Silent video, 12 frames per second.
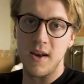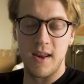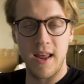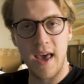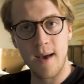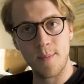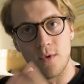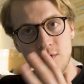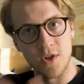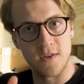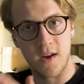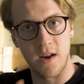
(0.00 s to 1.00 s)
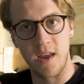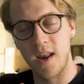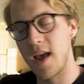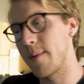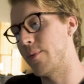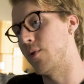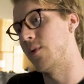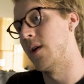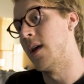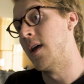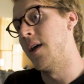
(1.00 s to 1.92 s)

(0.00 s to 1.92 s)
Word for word: and an apple. She's cutting an apple.